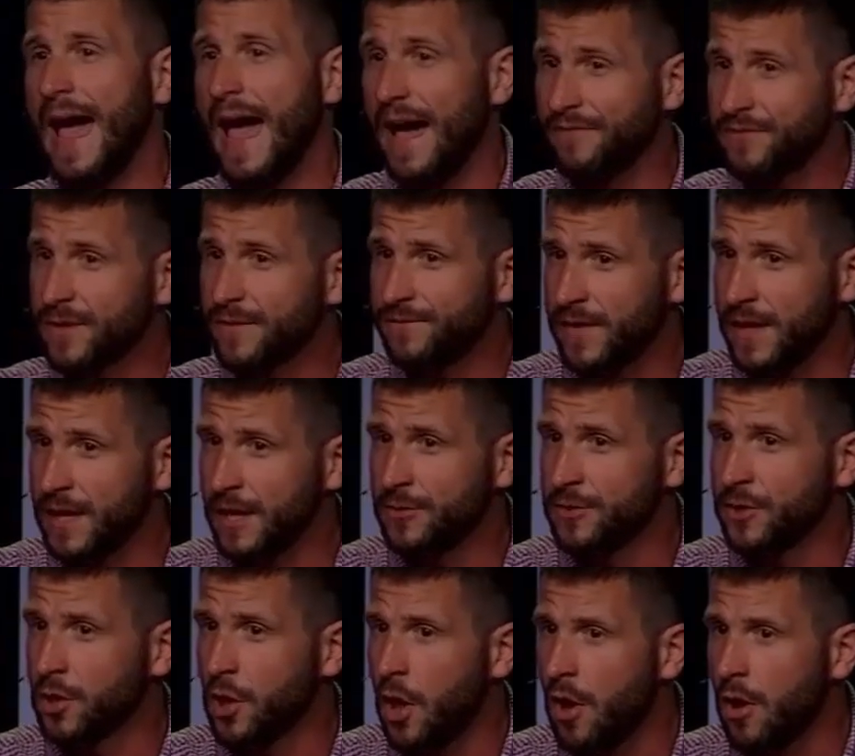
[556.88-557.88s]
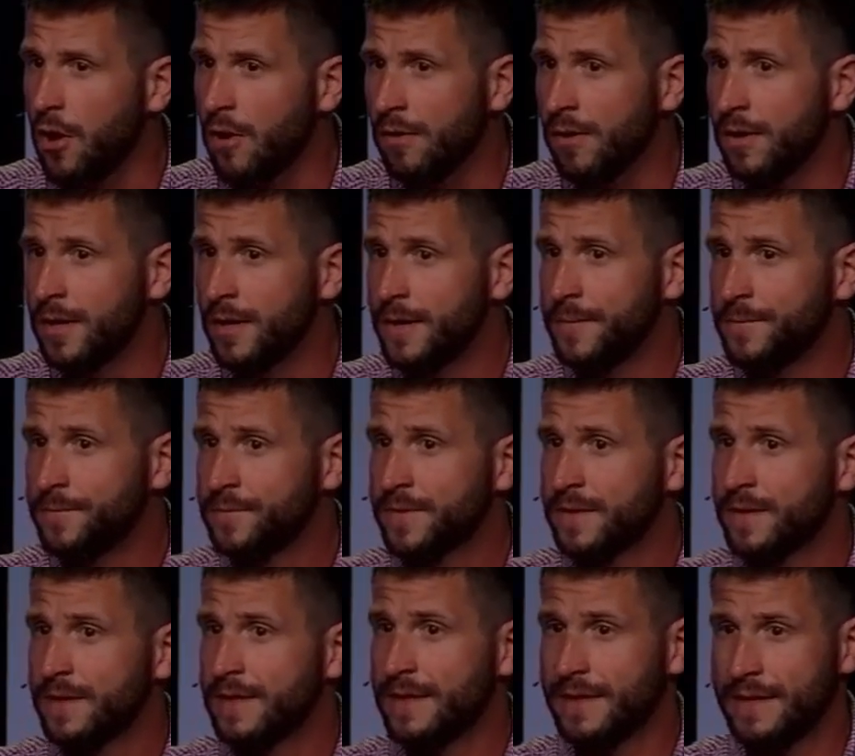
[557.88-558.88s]
have to follow the law
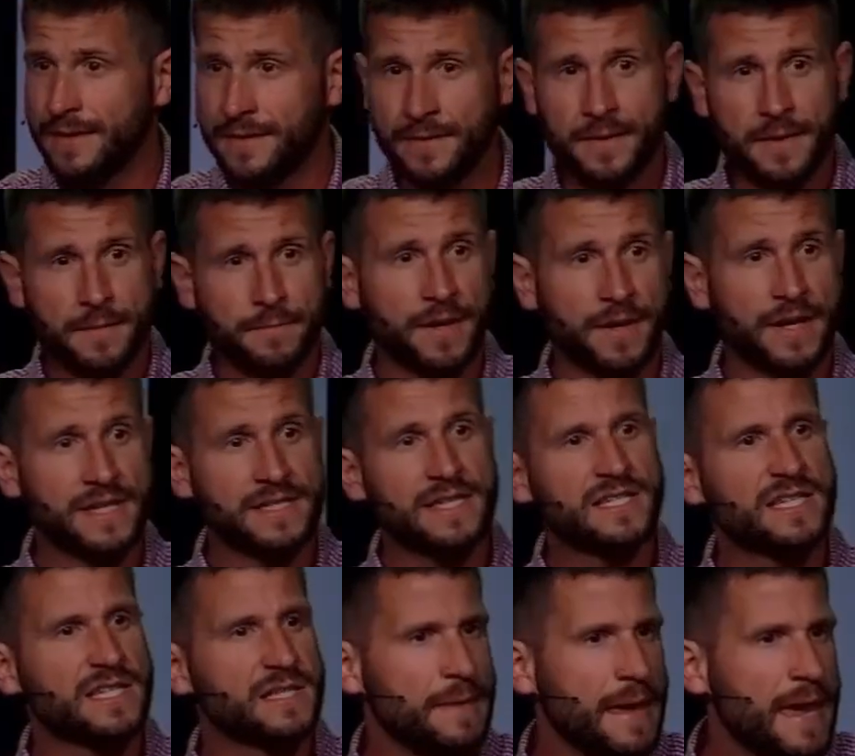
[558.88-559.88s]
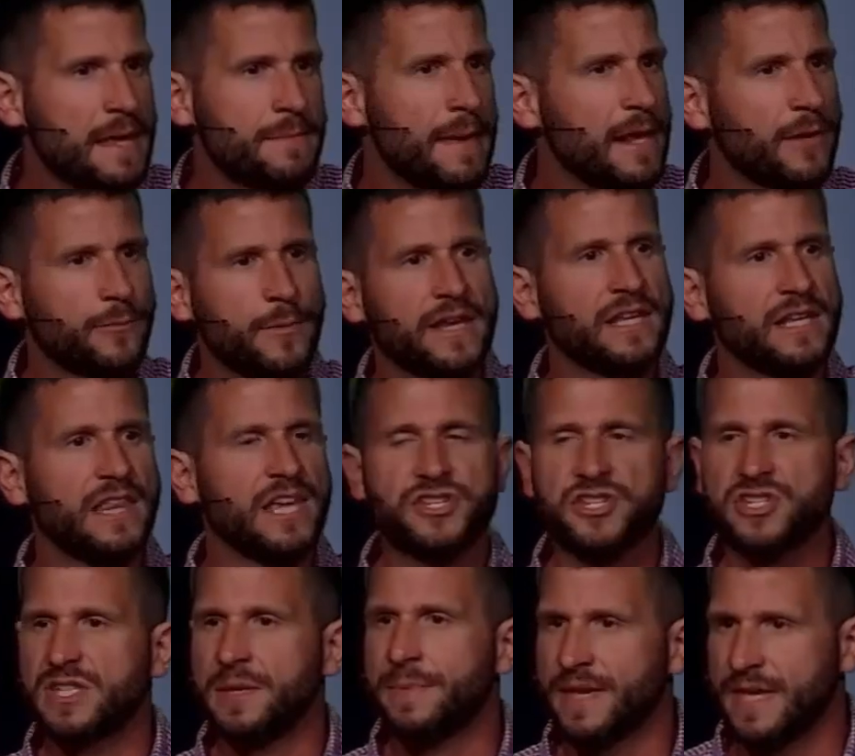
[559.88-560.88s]
because this is man-made
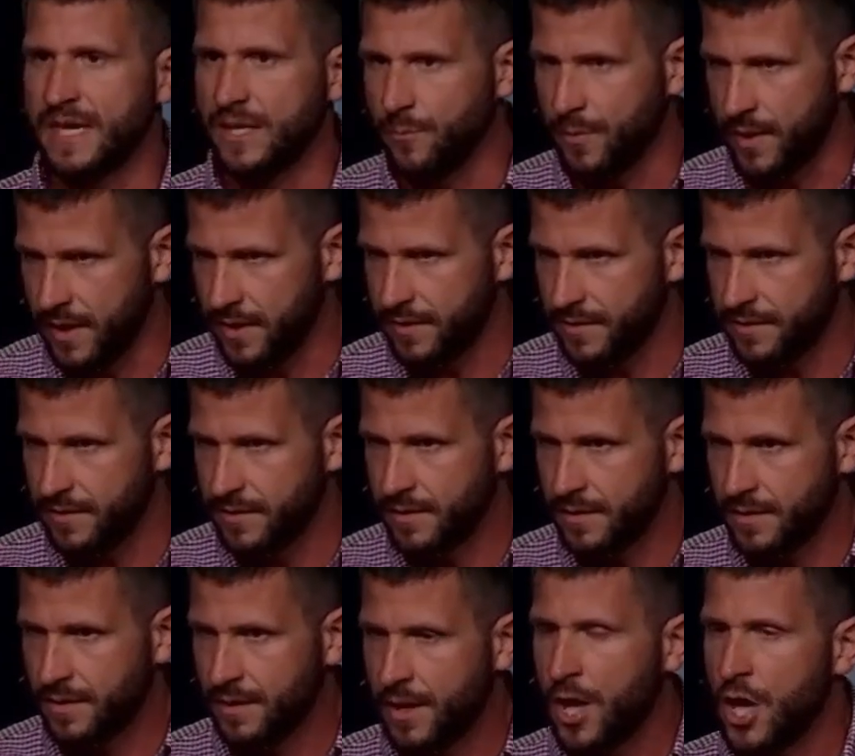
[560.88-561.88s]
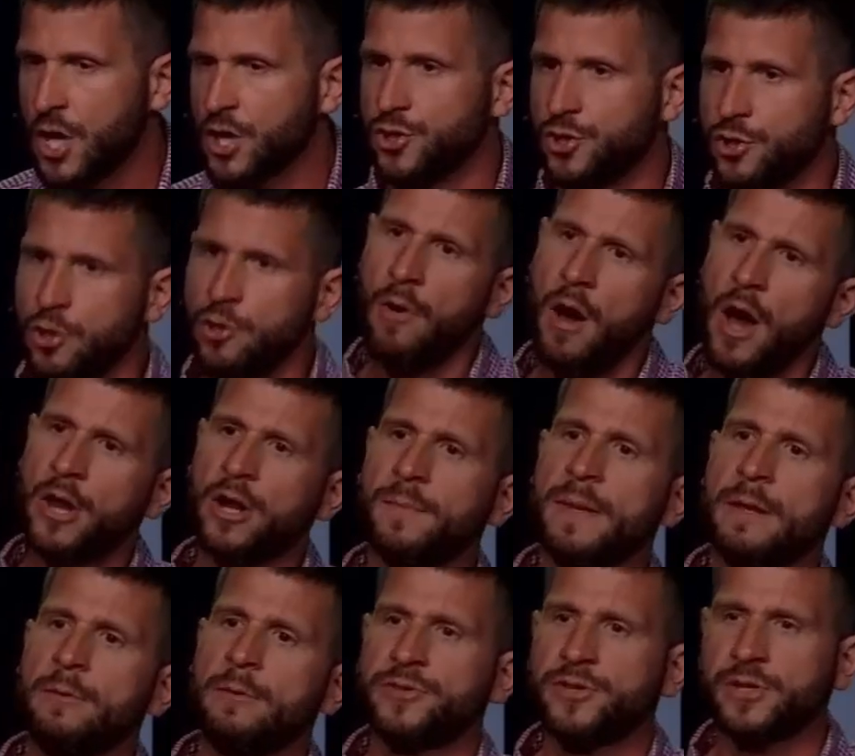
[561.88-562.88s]
regulations to begin with. You
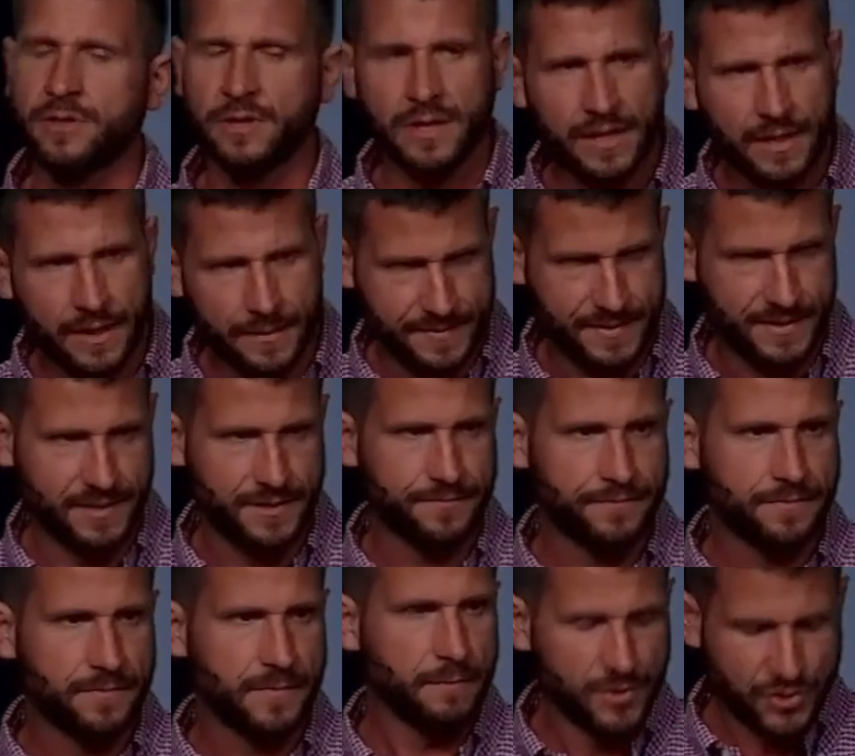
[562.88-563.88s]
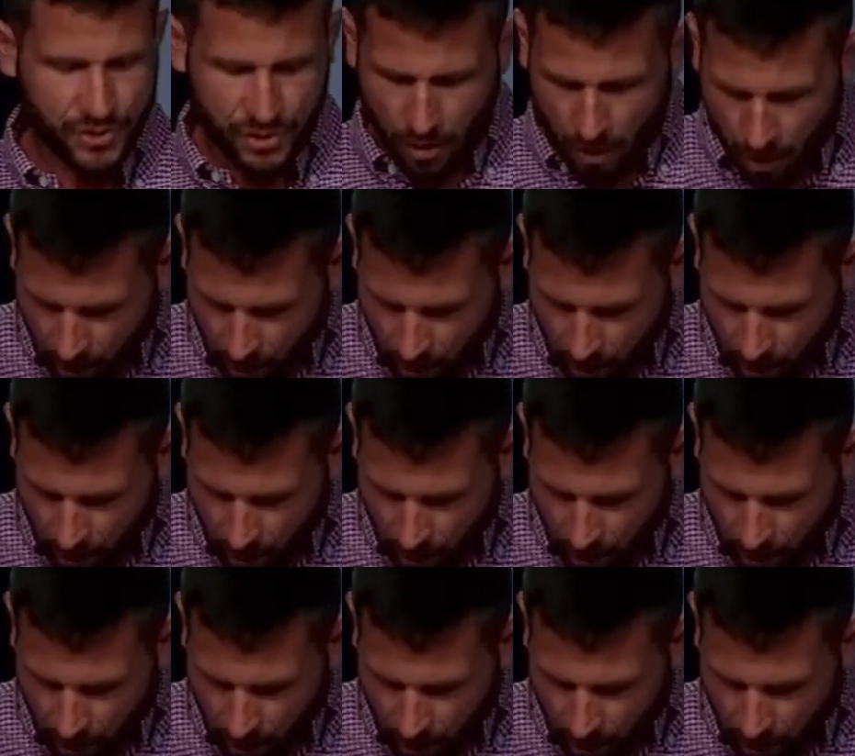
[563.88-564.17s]
honor me with your lips, but